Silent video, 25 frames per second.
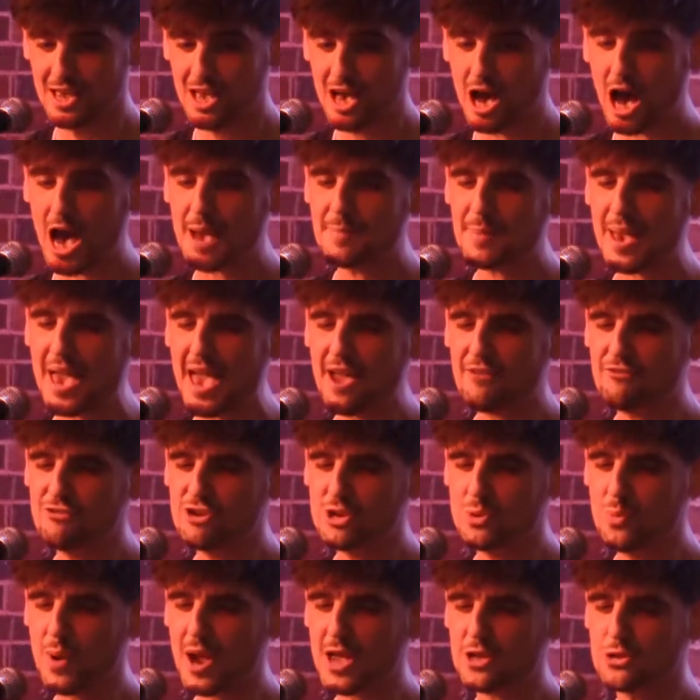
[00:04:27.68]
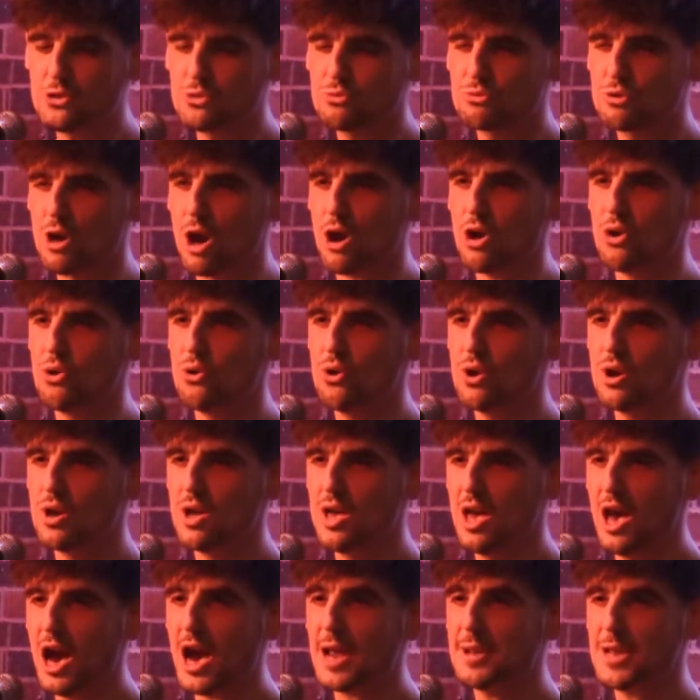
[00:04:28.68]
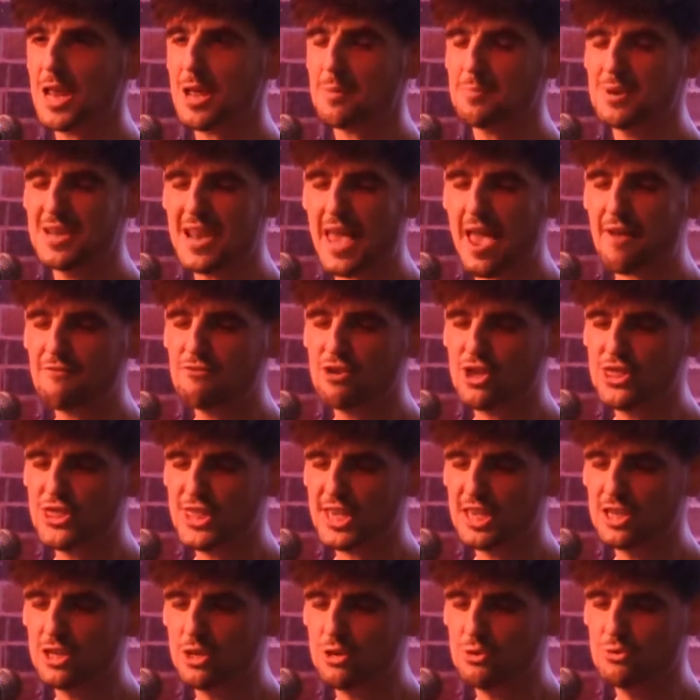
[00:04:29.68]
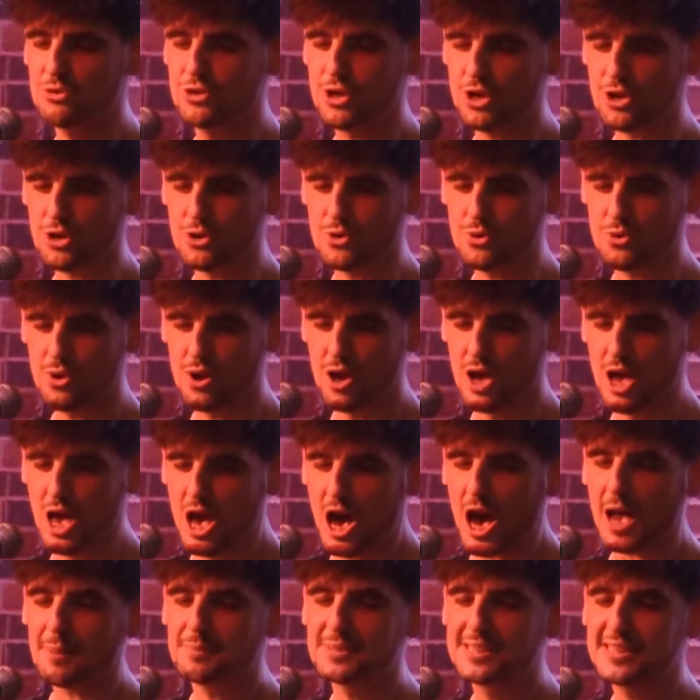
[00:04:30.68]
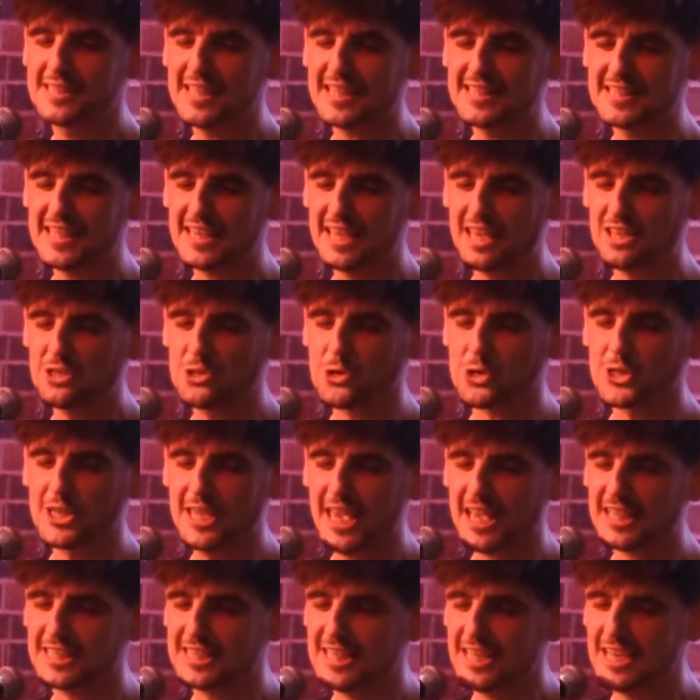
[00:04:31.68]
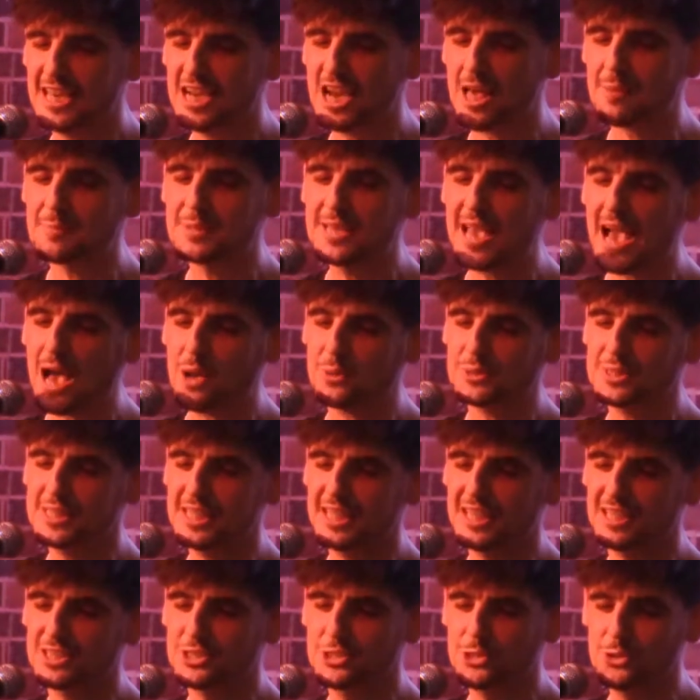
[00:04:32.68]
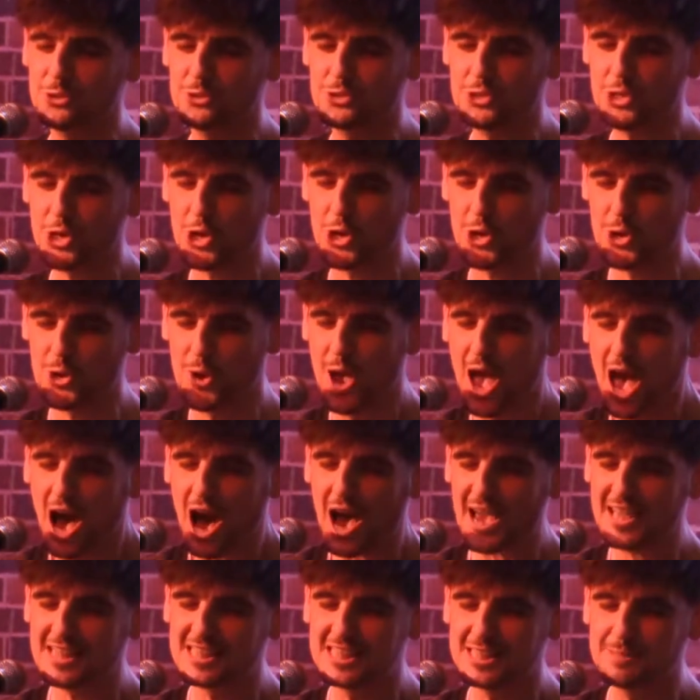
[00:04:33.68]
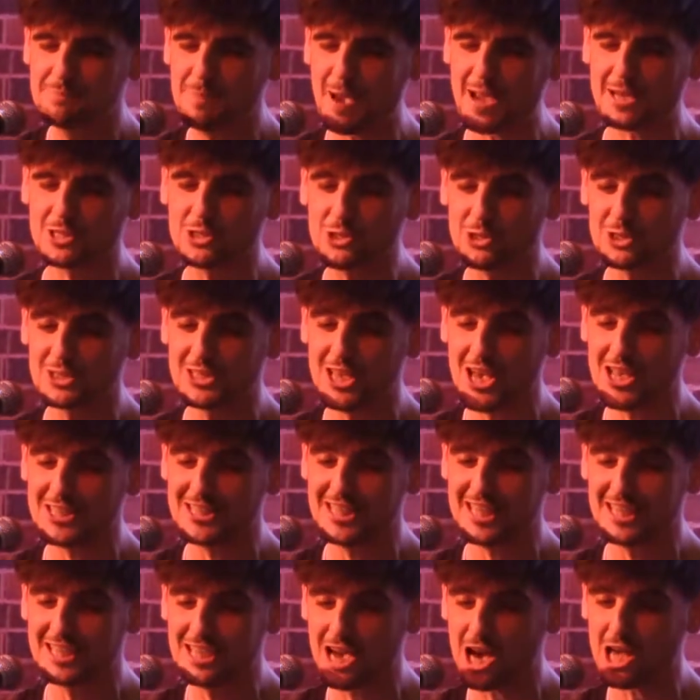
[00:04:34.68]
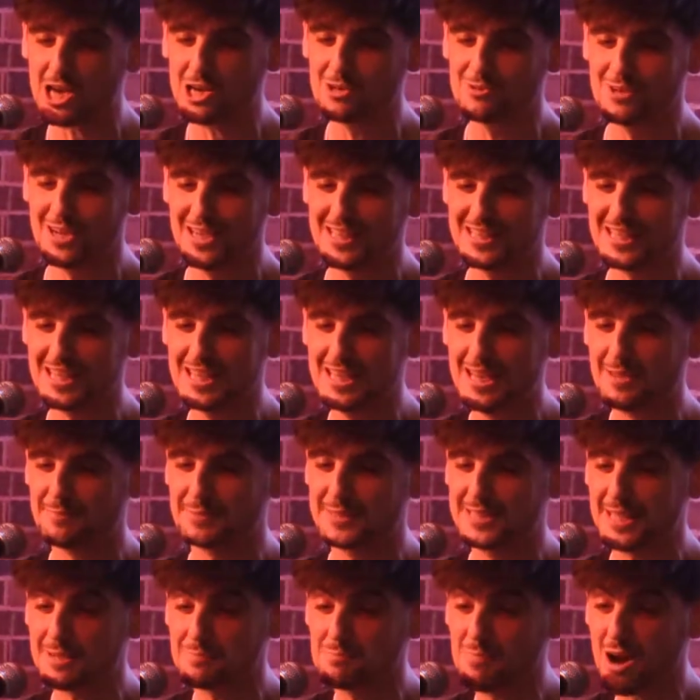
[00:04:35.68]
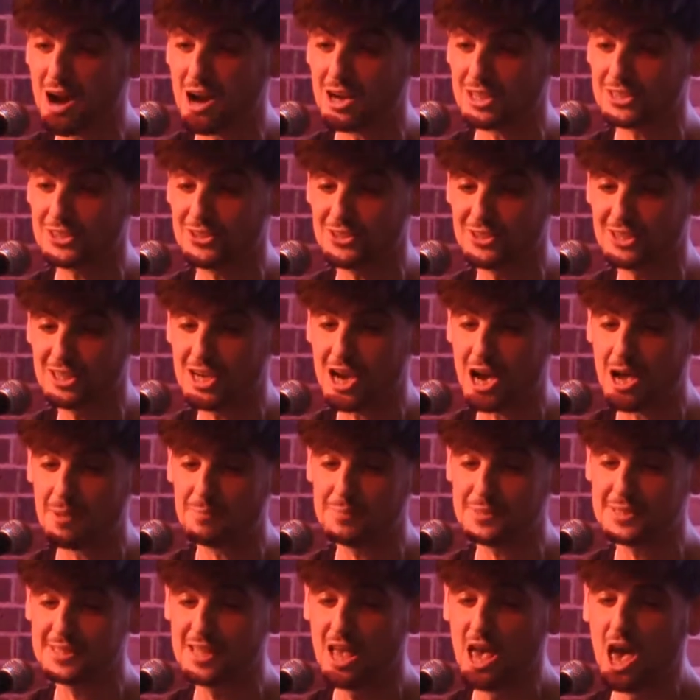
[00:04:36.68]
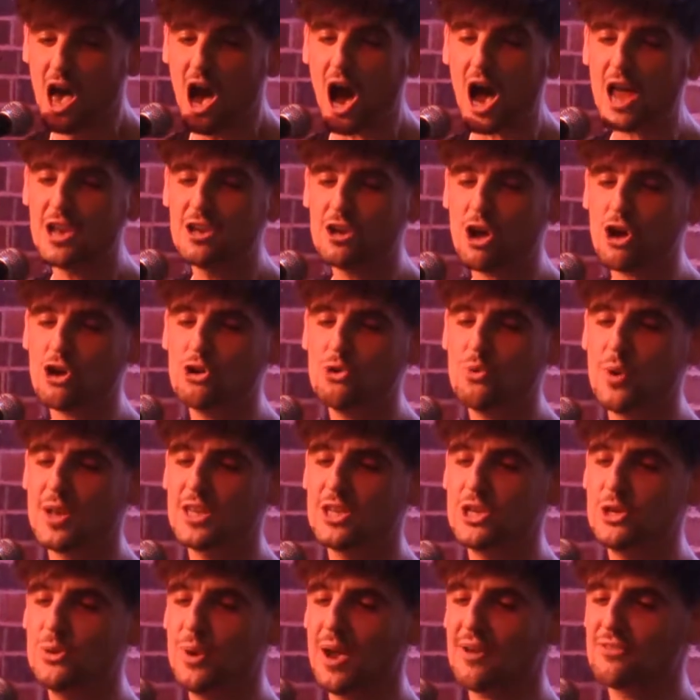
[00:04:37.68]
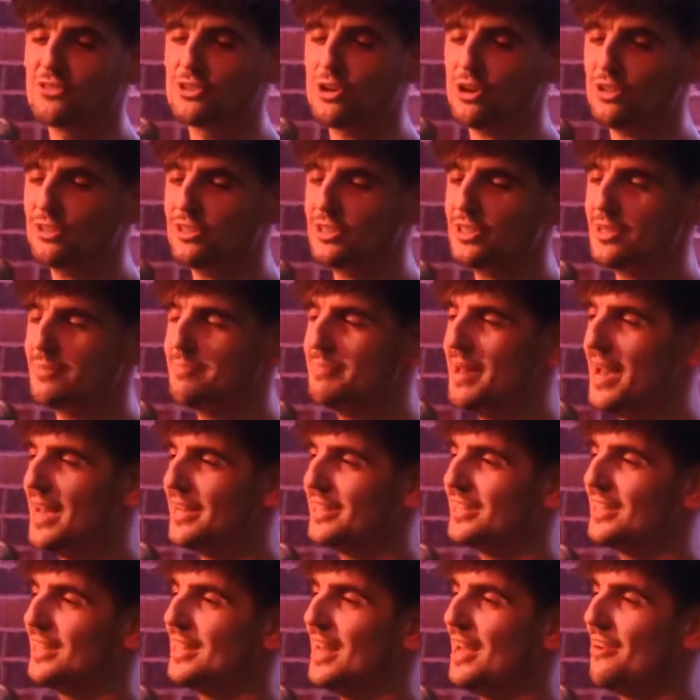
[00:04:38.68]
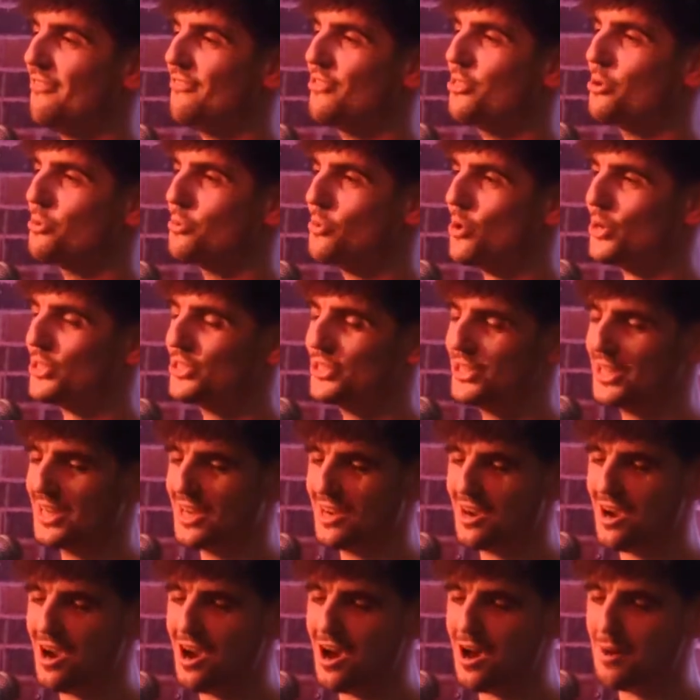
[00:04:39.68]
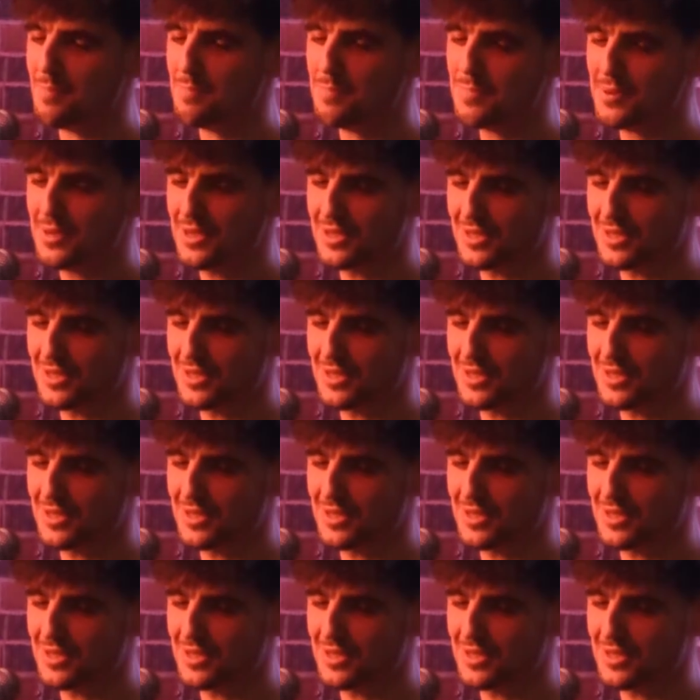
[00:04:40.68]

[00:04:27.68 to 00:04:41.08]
I'm everywhere you go, and I'm in everything you do. I'm sitting in your kitchen and I'm counting as you chew. I inspect your dirty cutleries and lipstick marks on cups. I know when you have gone to bed and left the washing up.